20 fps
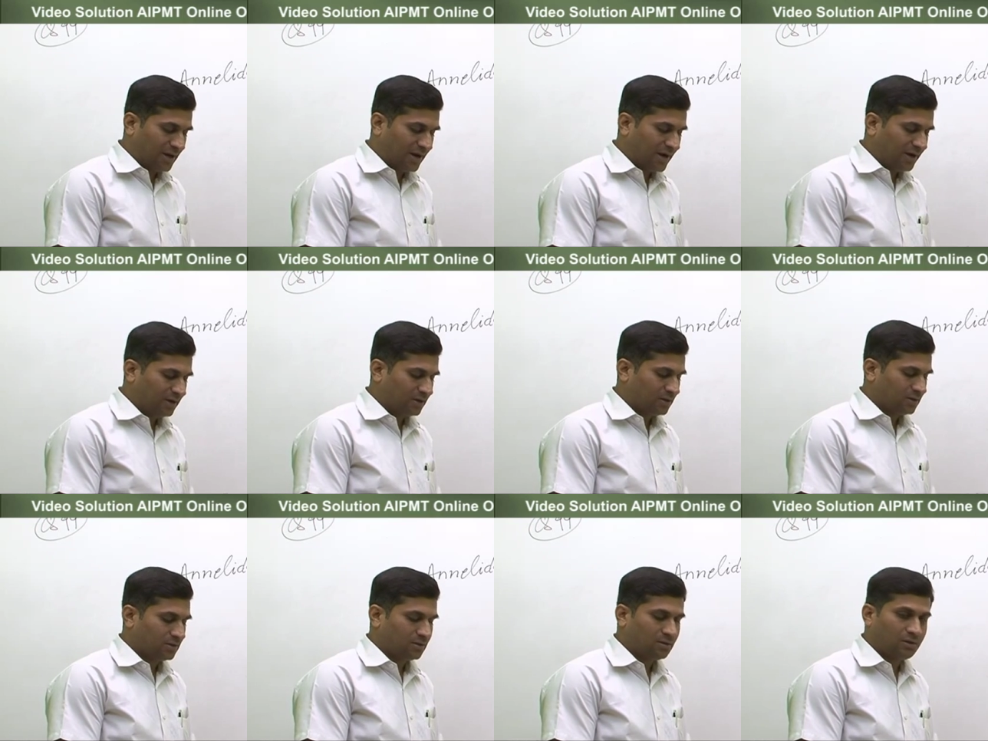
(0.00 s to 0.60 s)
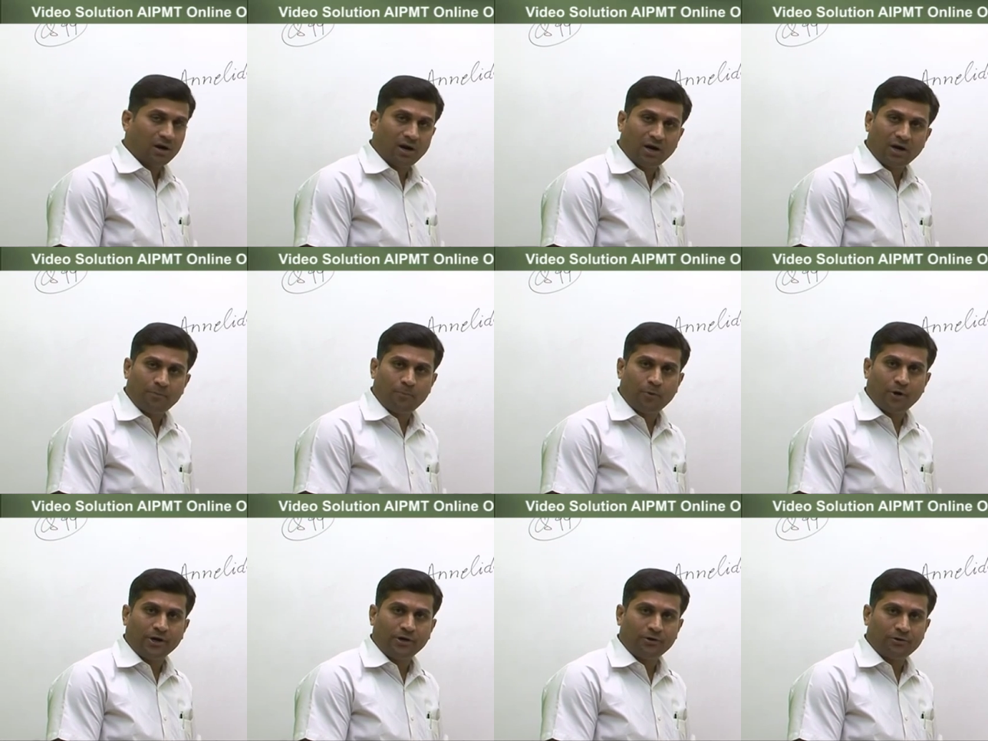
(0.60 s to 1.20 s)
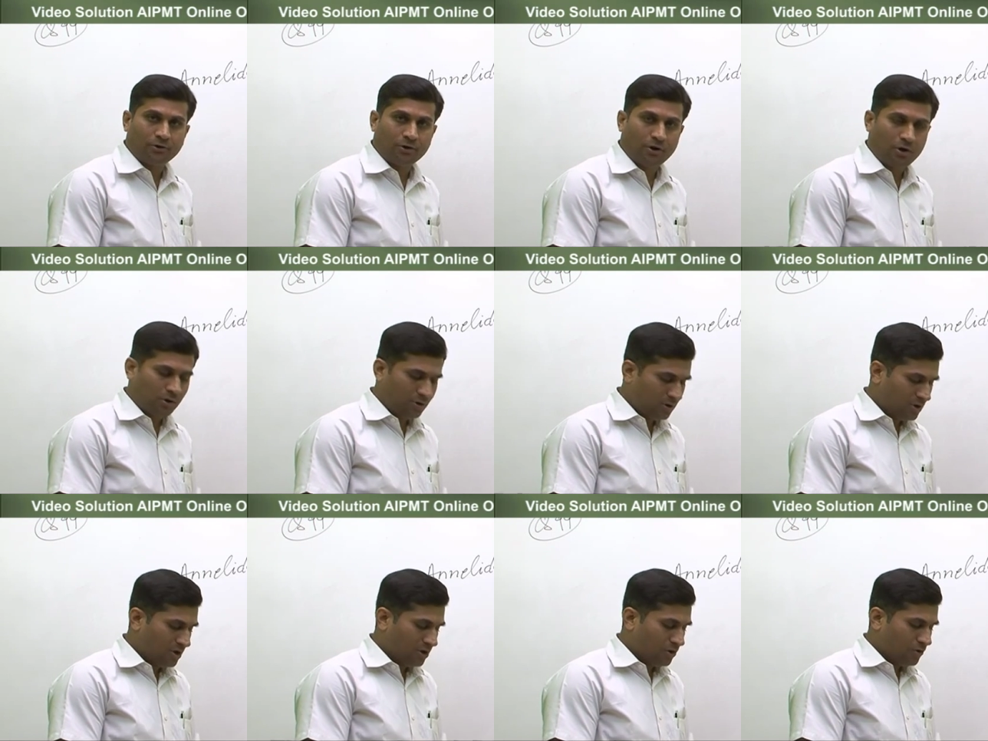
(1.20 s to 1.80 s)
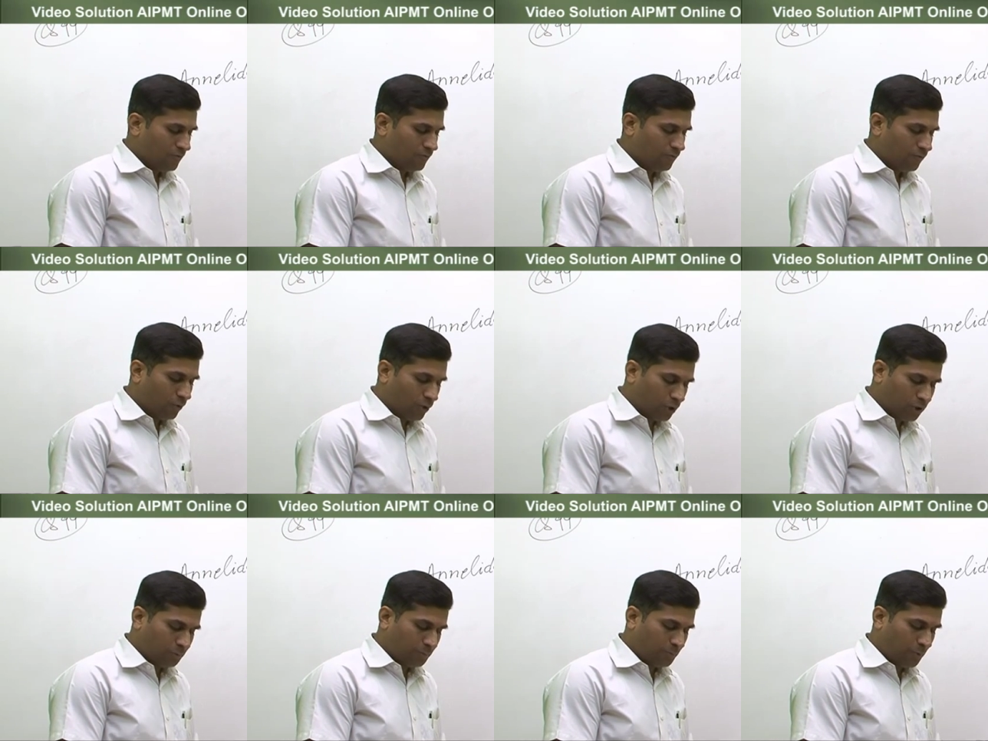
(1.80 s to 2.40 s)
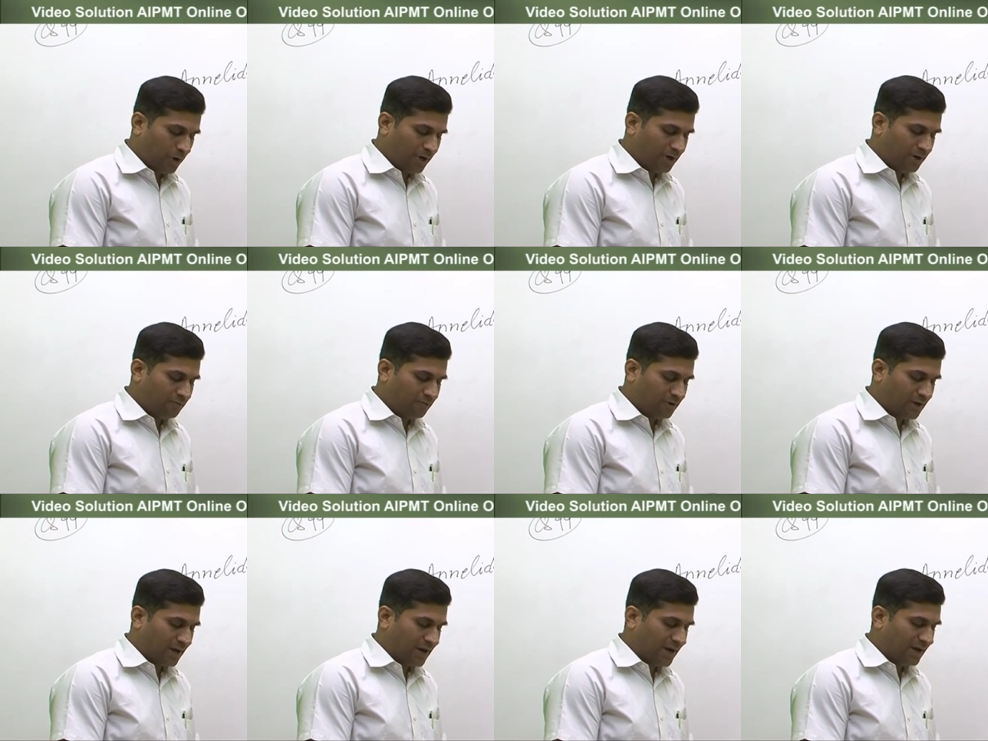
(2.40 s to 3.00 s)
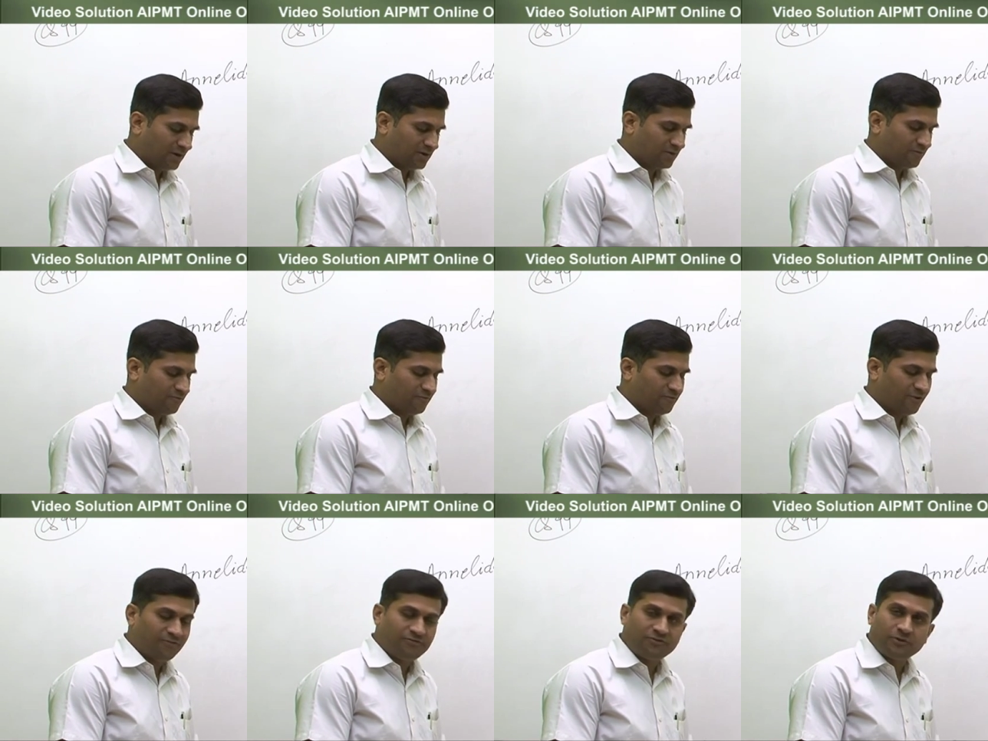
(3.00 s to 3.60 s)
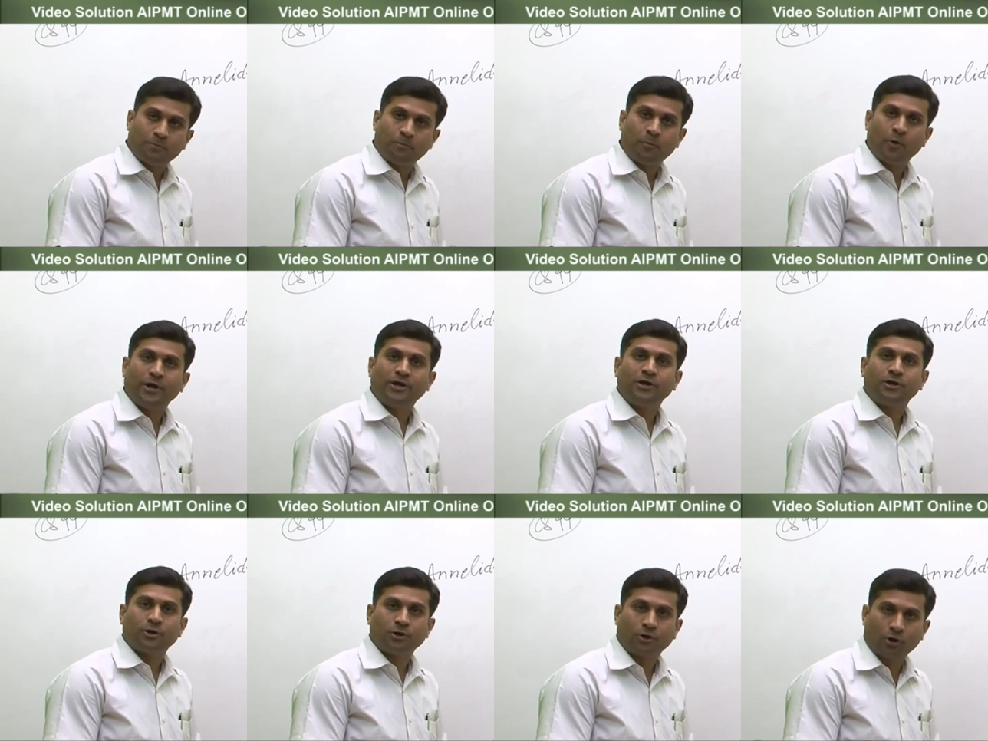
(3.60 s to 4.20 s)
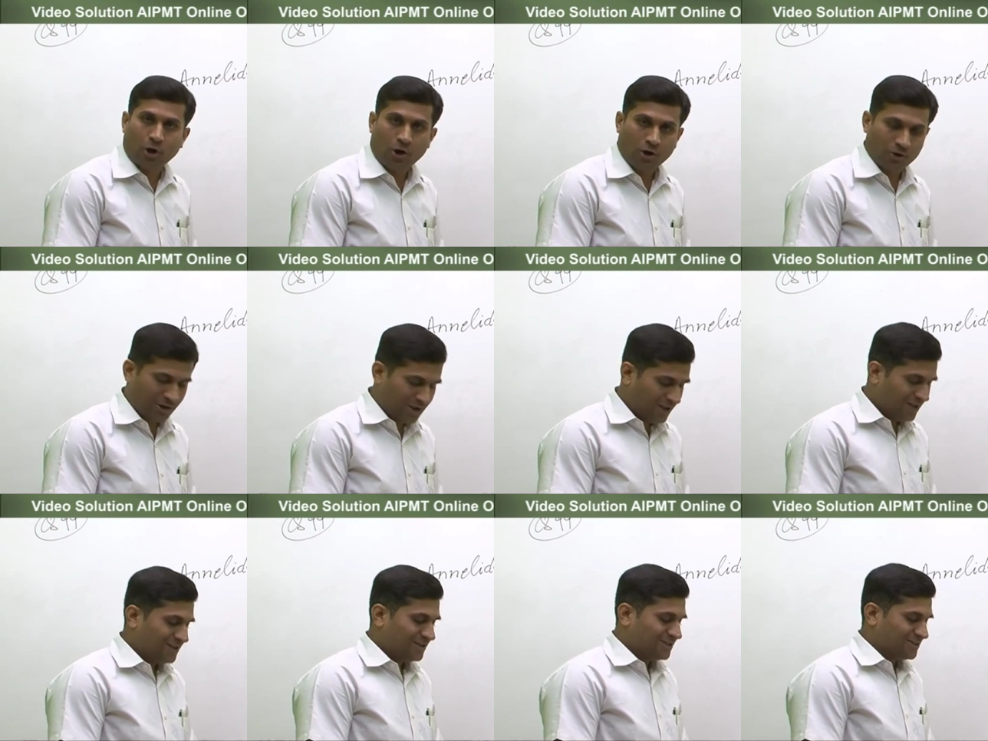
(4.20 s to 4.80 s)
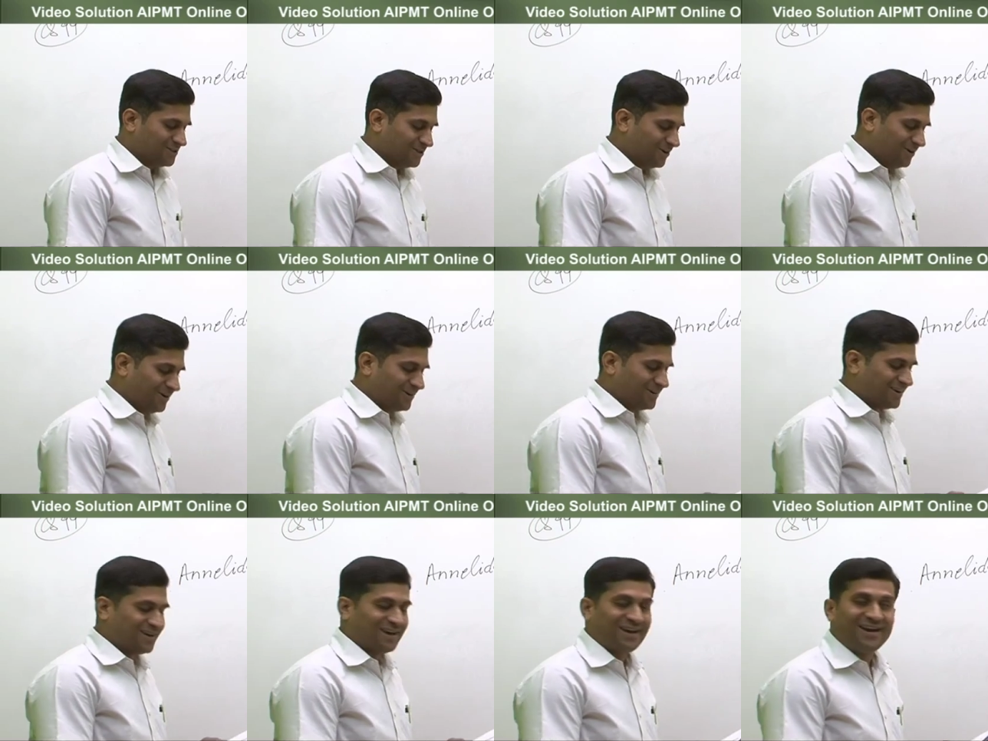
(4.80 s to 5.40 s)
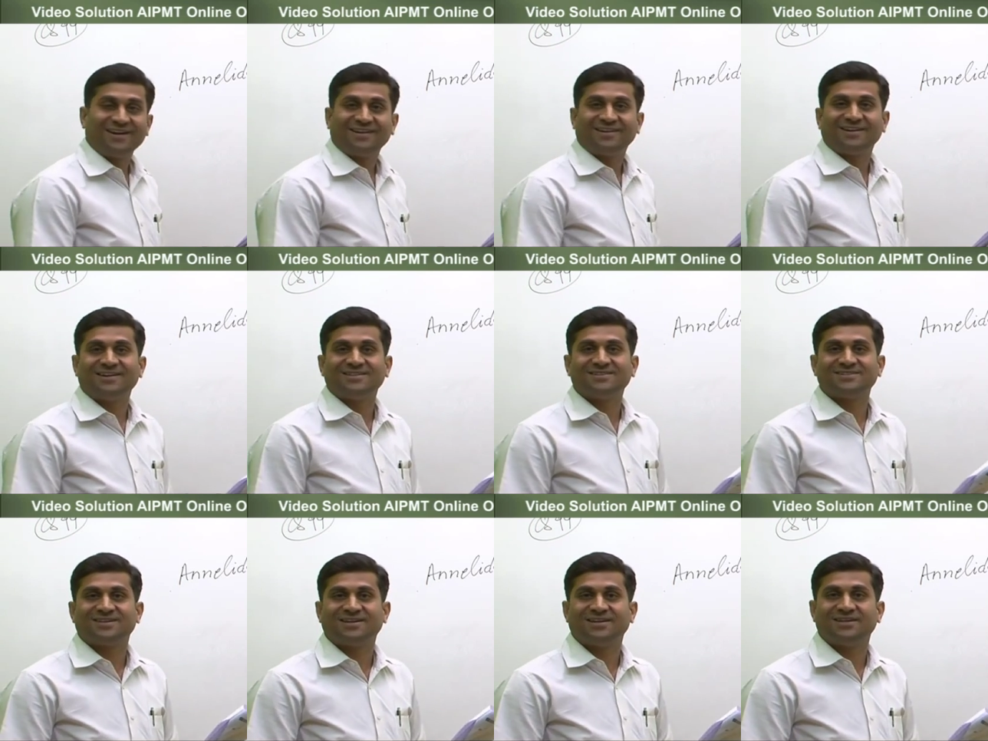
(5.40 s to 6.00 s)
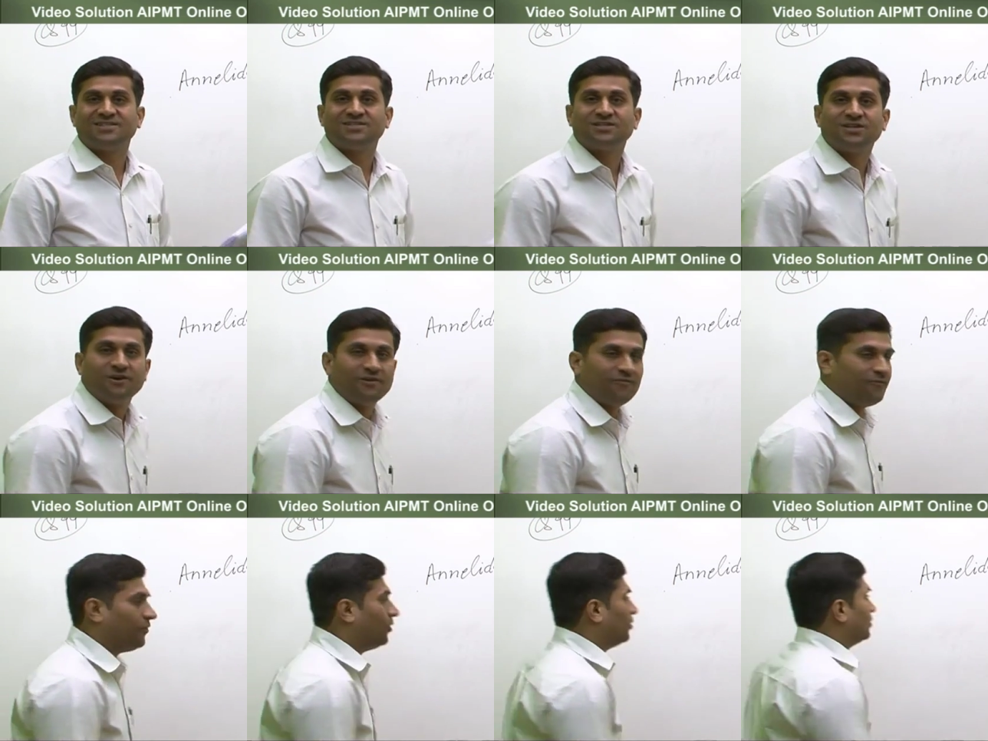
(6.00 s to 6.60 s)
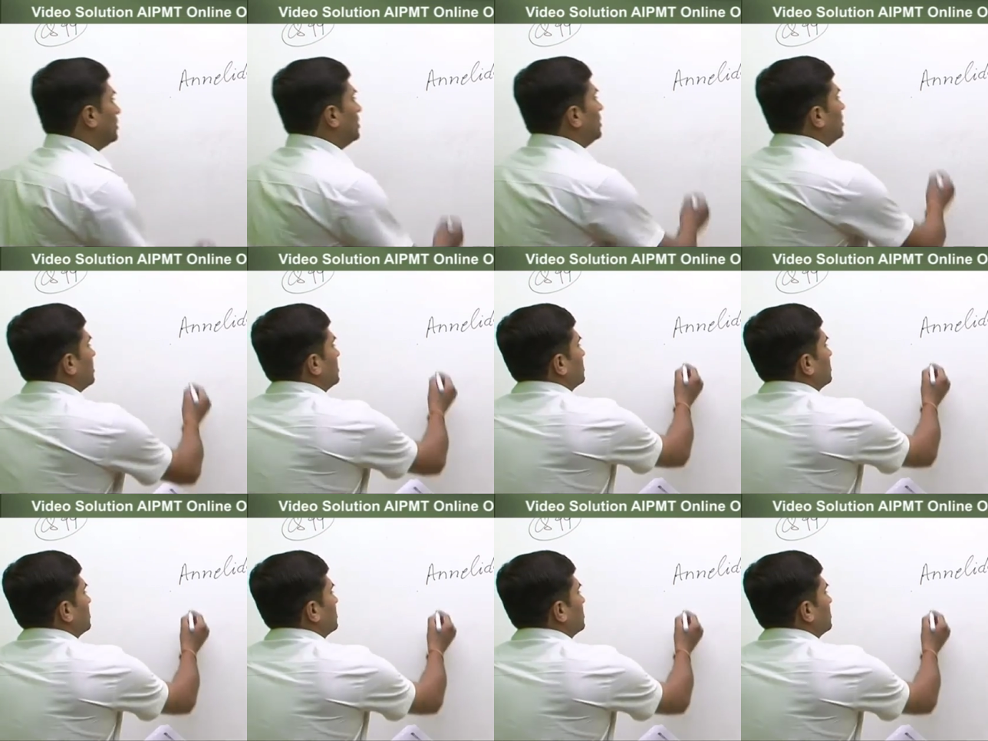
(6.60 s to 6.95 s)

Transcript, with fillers: correct, third point wrong, fourth point correct, fifth point wrong. So correct answer is fourth.